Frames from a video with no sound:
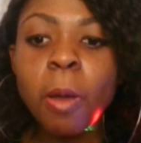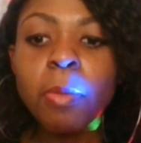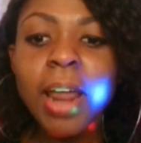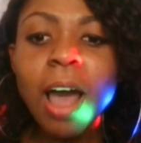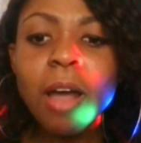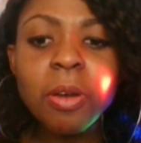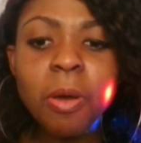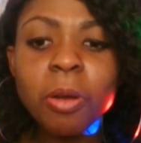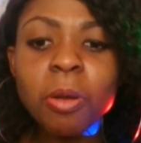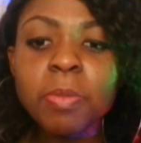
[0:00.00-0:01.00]
But how
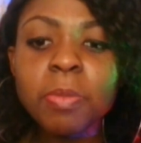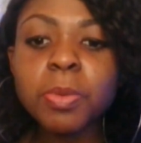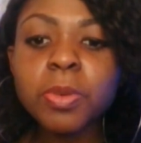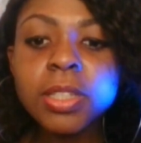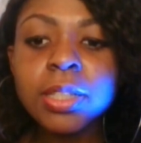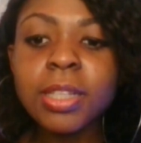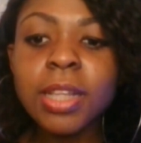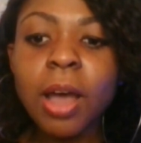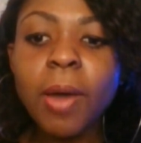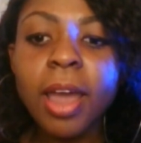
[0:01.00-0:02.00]
long? Please post it now.